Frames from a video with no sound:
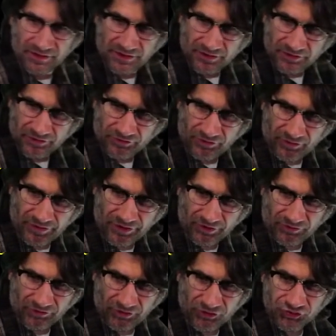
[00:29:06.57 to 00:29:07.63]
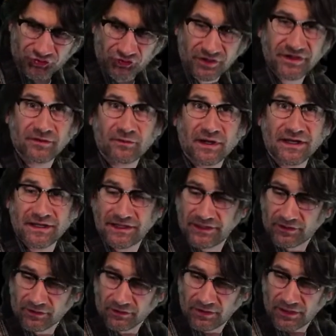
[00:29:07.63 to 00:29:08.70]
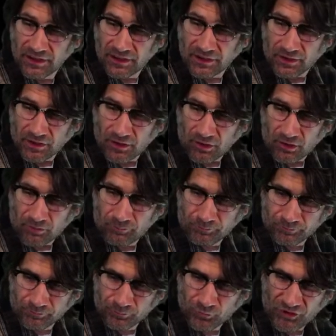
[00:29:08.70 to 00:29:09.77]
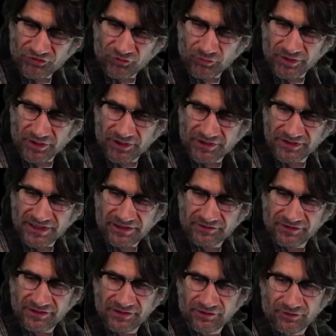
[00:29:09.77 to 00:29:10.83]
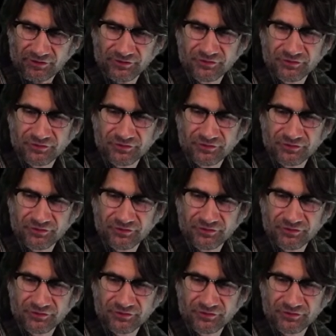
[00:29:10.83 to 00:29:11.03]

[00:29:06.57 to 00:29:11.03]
So here's our tree right here. What's going on down here?